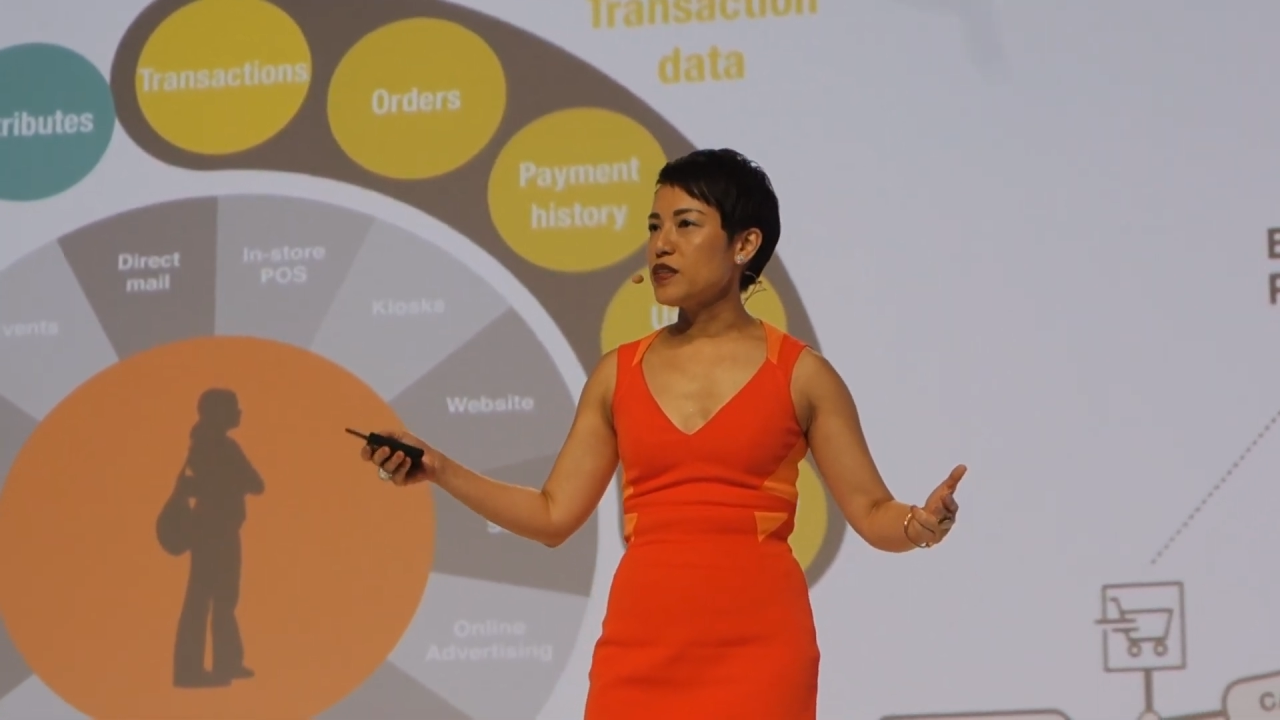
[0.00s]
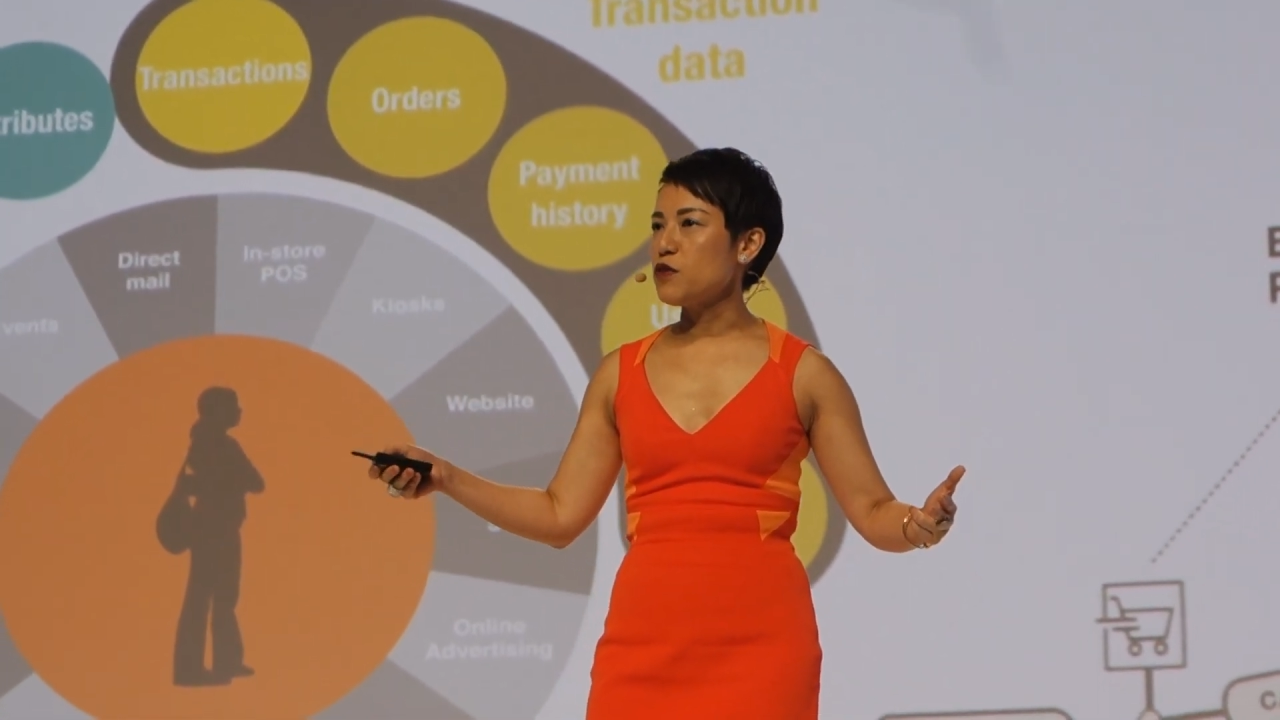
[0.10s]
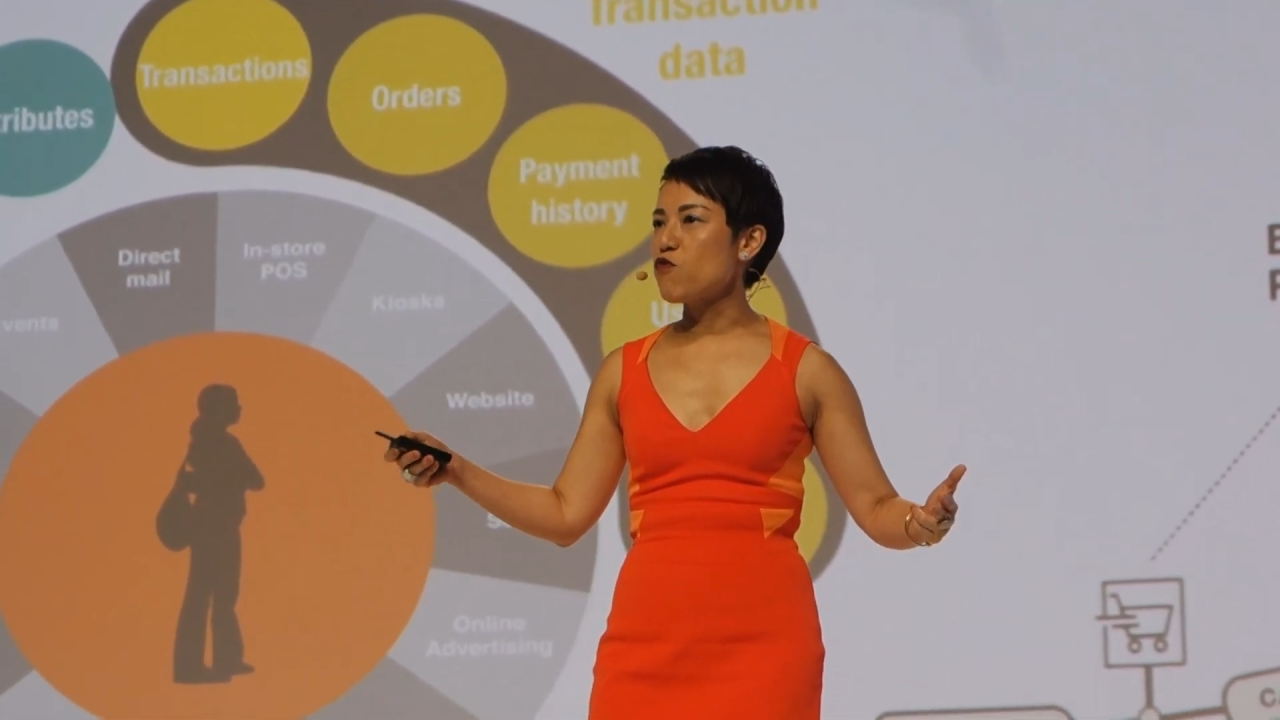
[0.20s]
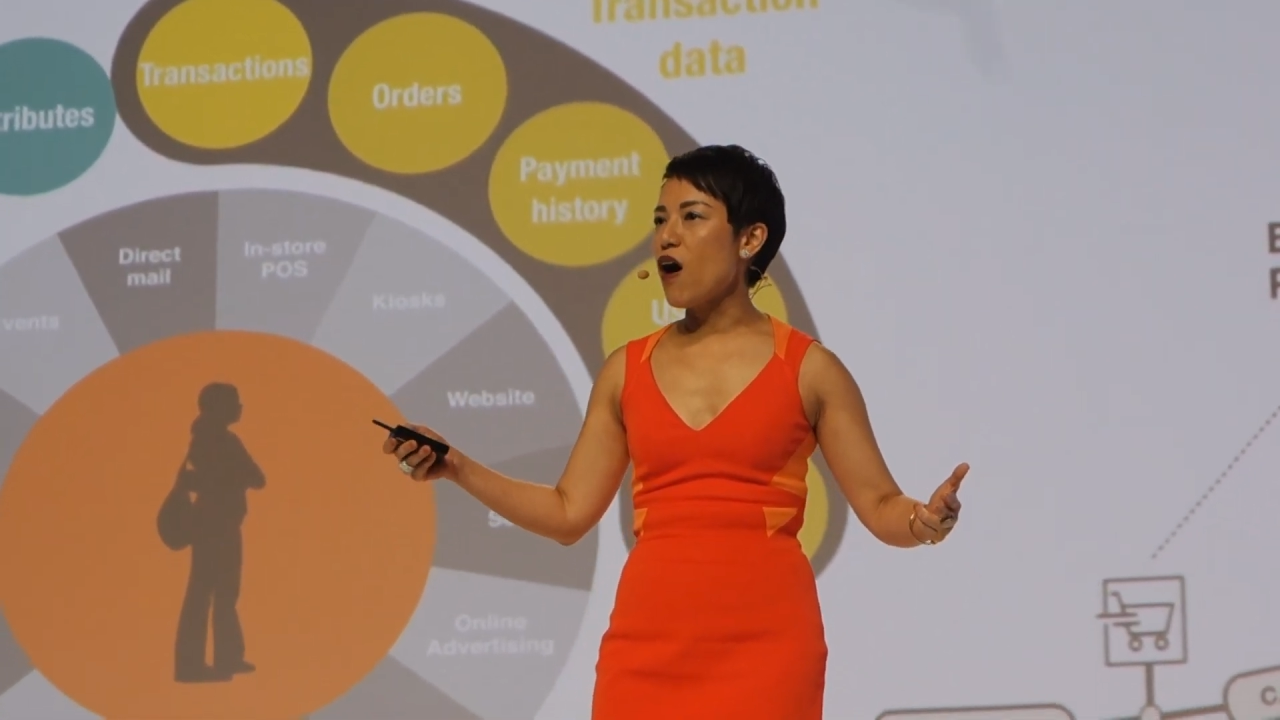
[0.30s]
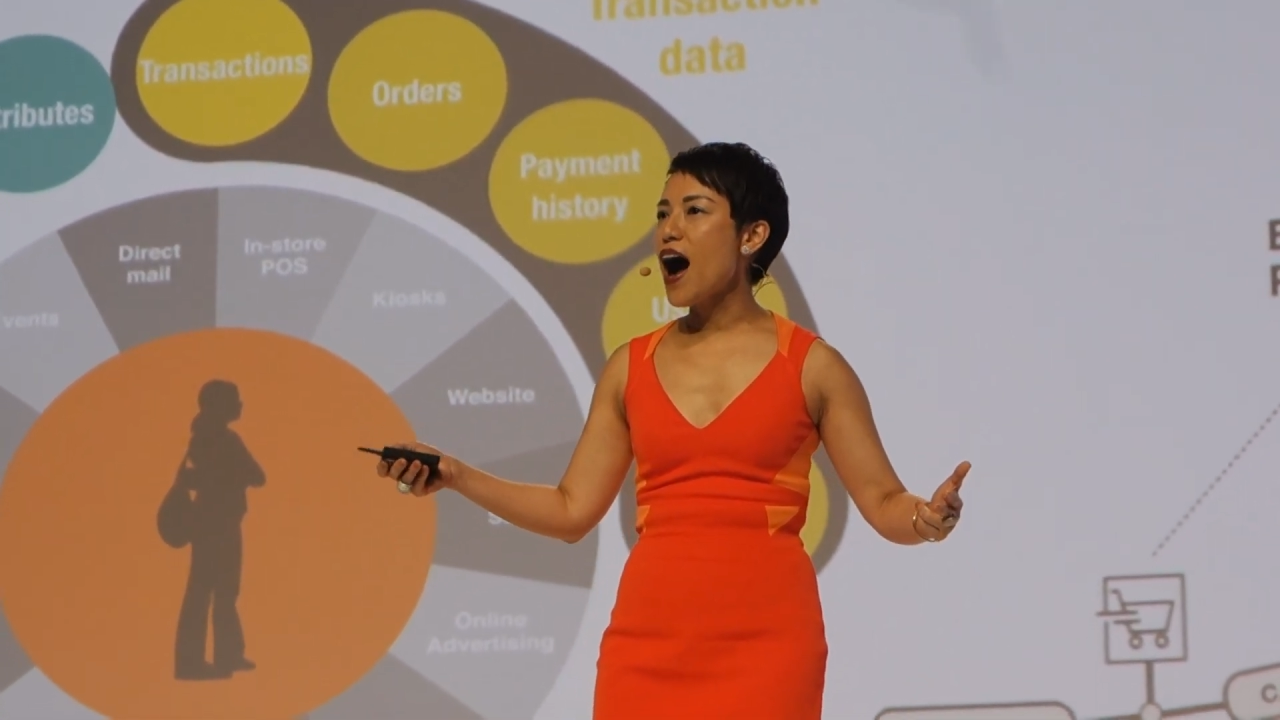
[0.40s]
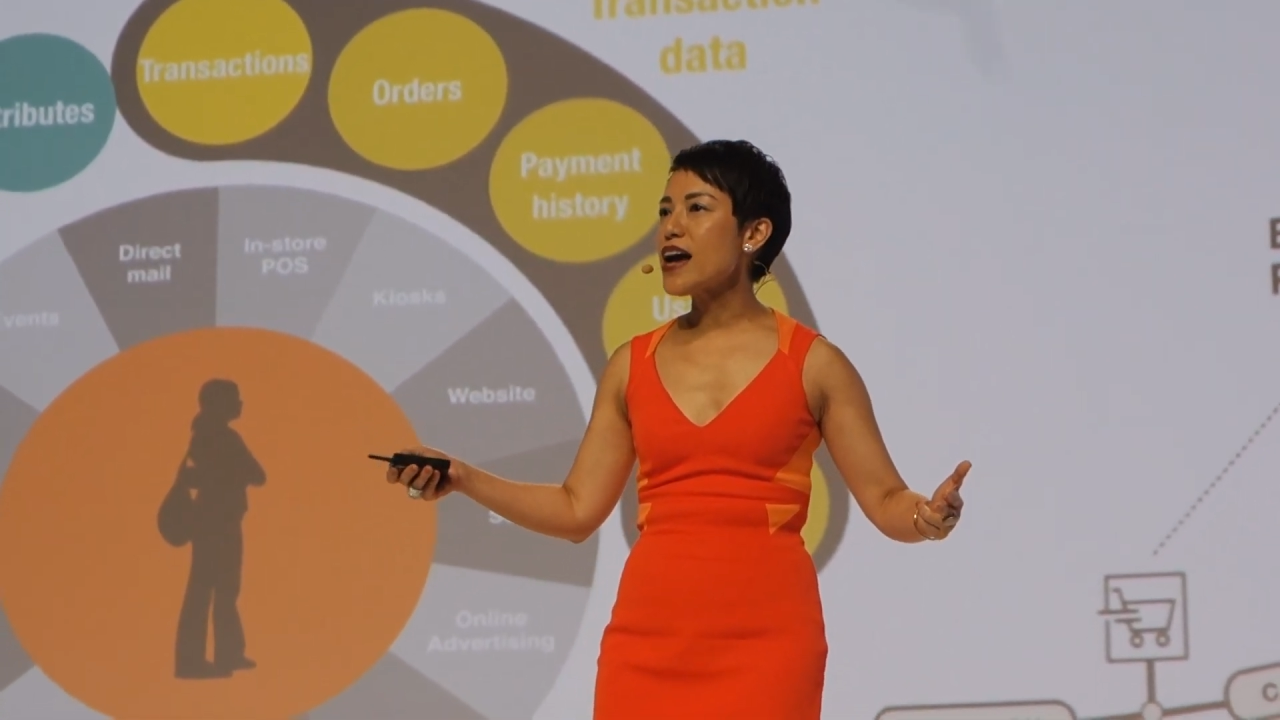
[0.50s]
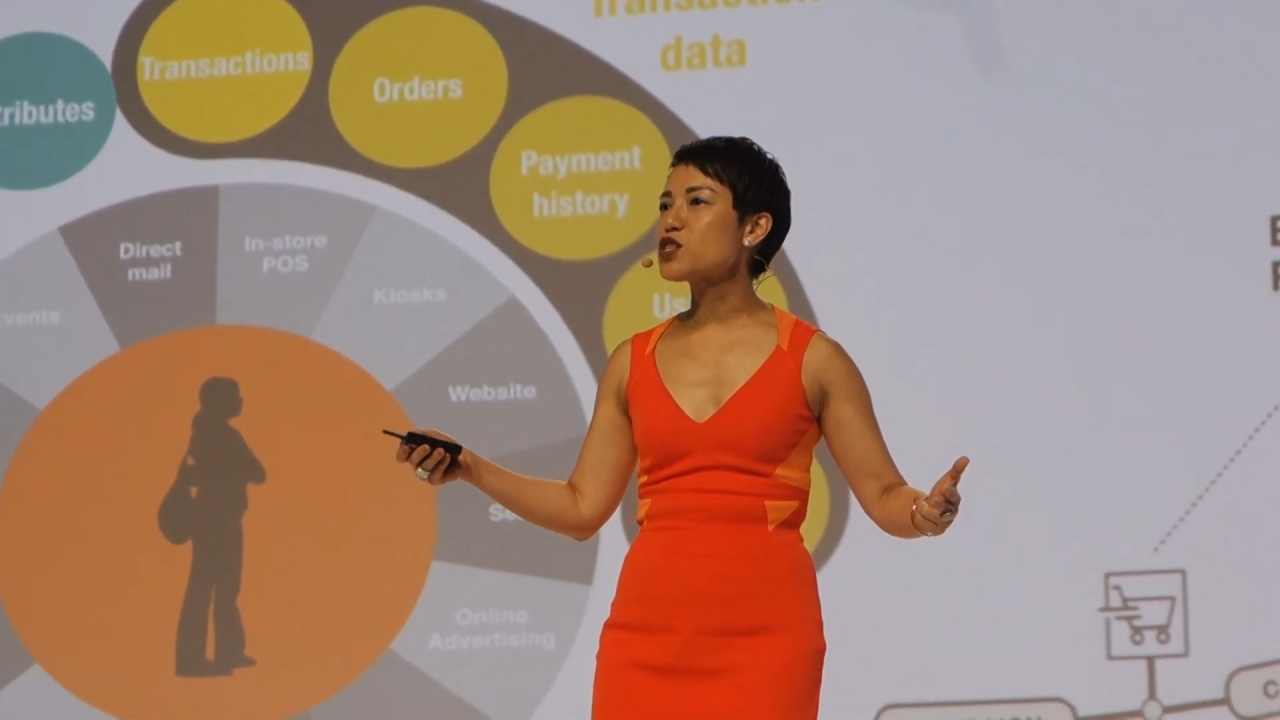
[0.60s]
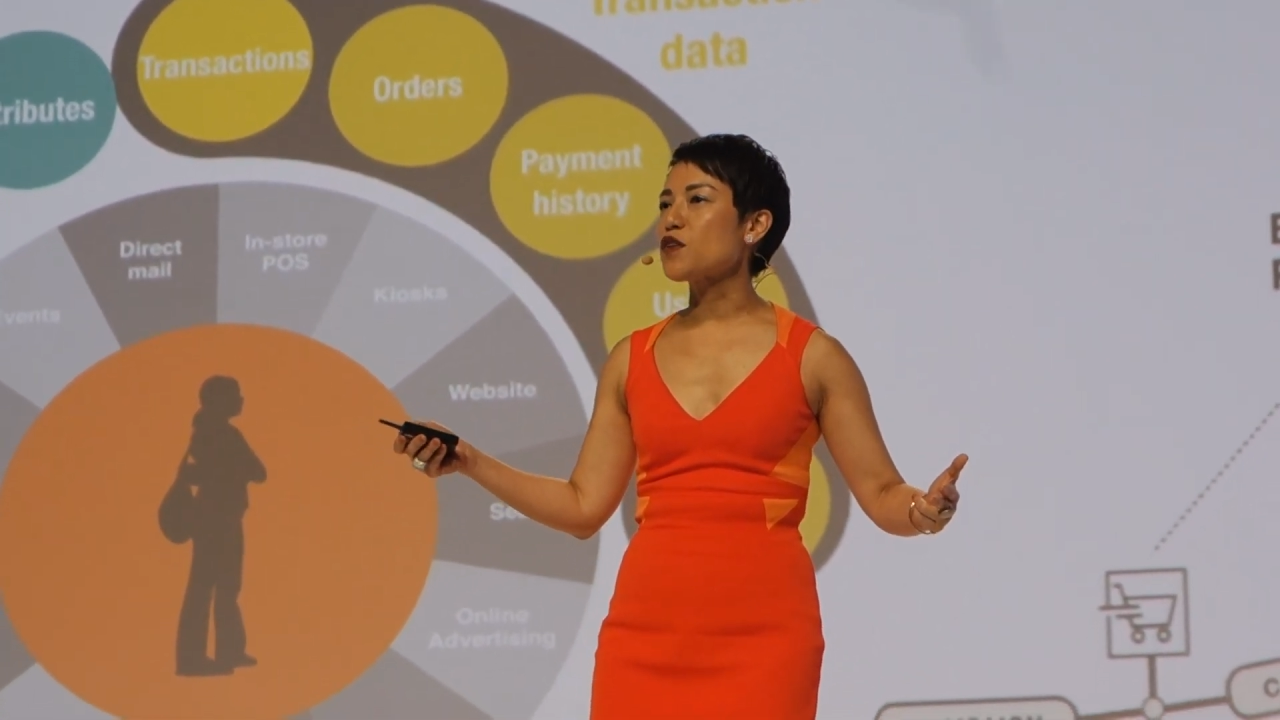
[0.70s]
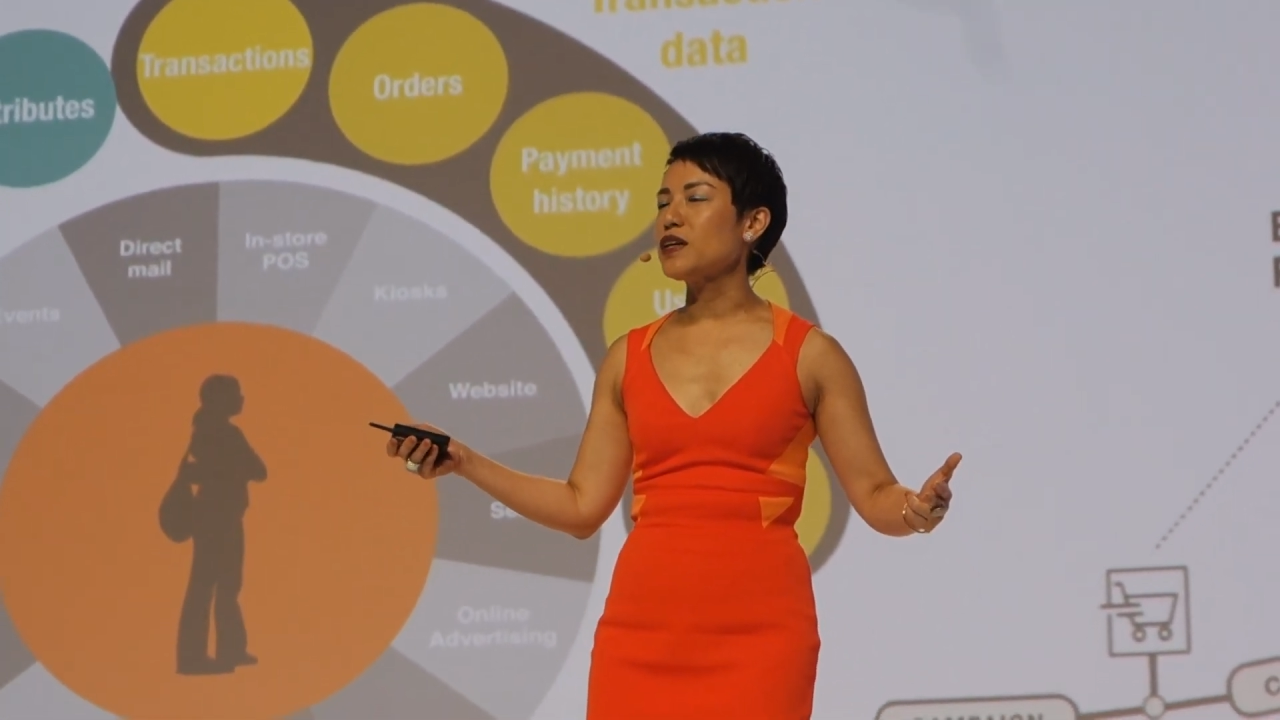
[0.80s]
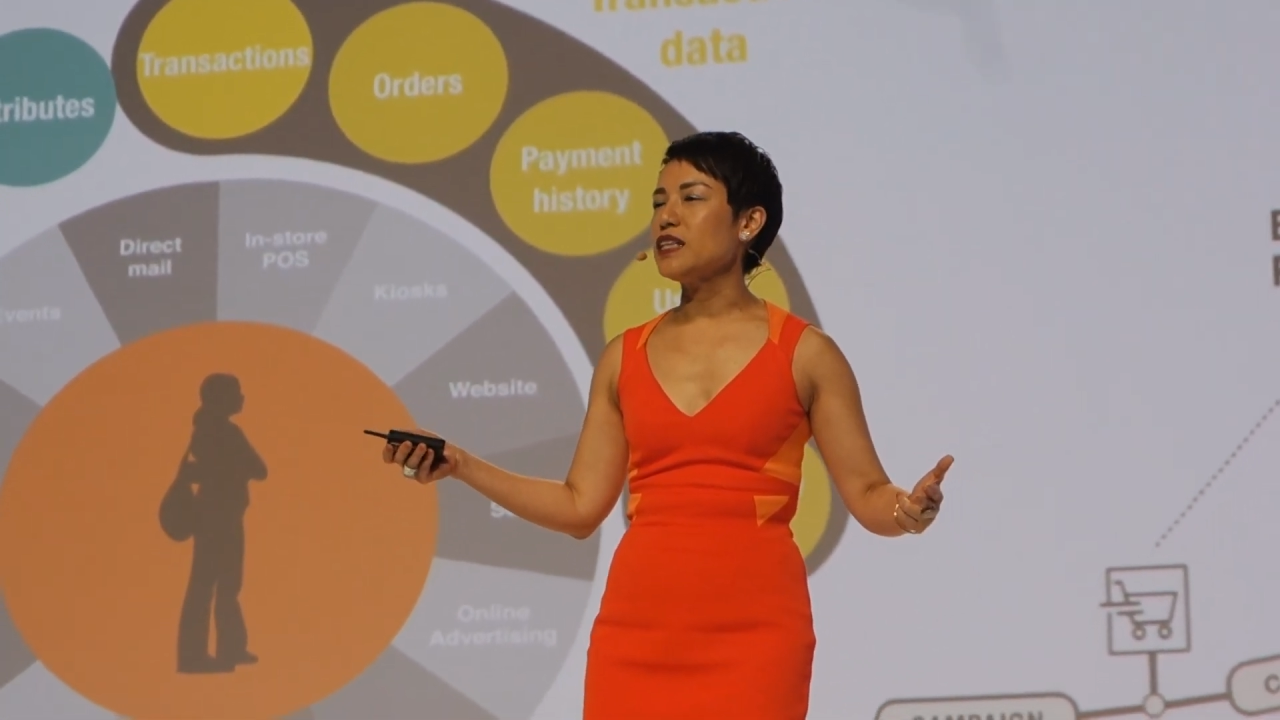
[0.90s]
the
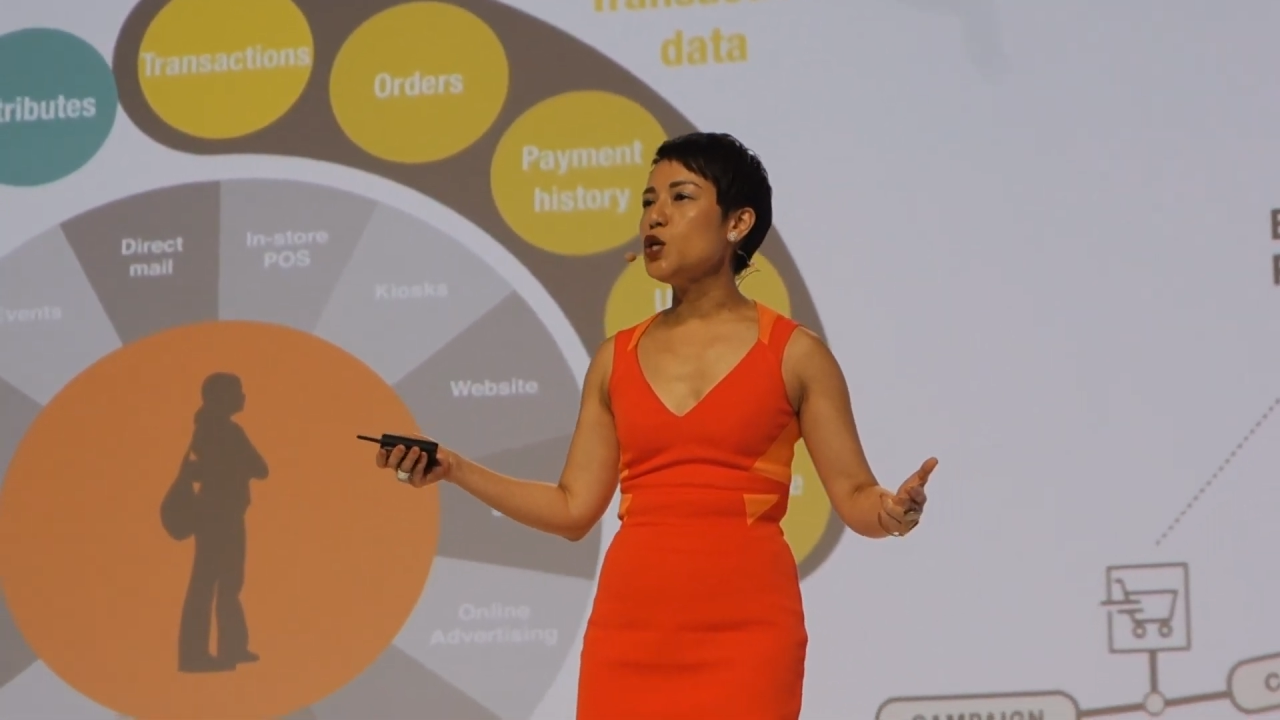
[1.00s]
rise of the